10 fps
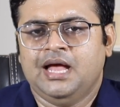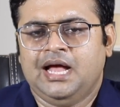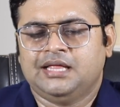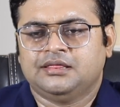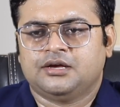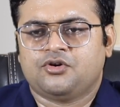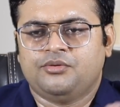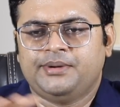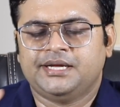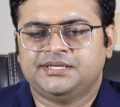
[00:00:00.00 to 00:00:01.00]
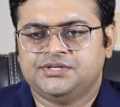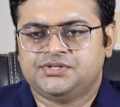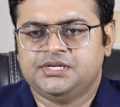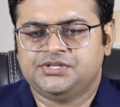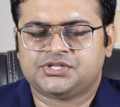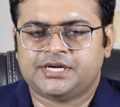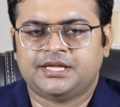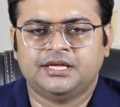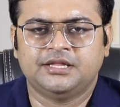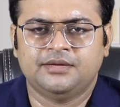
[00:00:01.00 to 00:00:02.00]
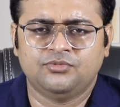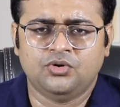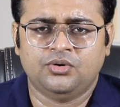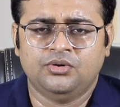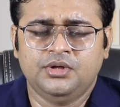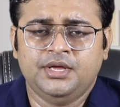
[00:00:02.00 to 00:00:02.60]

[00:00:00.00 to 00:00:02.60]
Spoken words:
and the government agency is tracking them, no.